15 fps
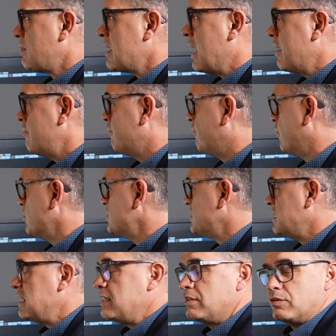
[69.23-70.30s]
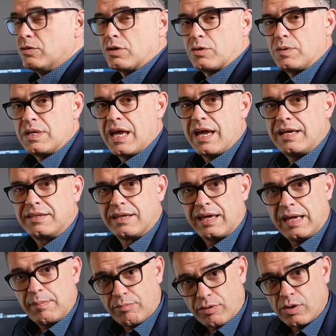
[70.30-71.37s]
I first need to create
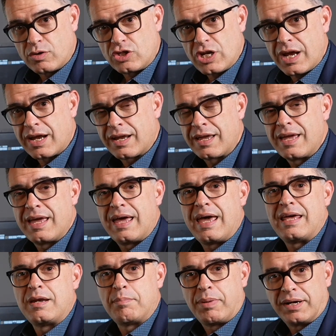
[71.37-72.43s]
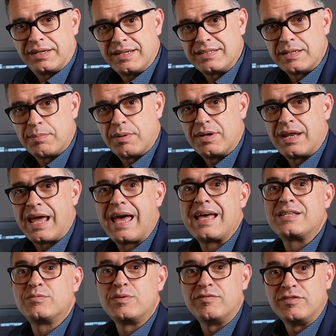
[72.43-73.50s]
a project and a participant
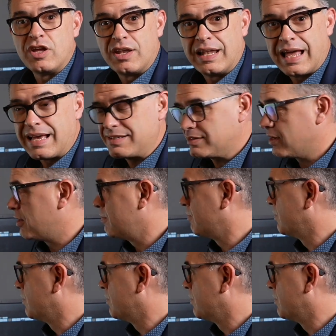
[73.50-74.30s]
as we've done last time.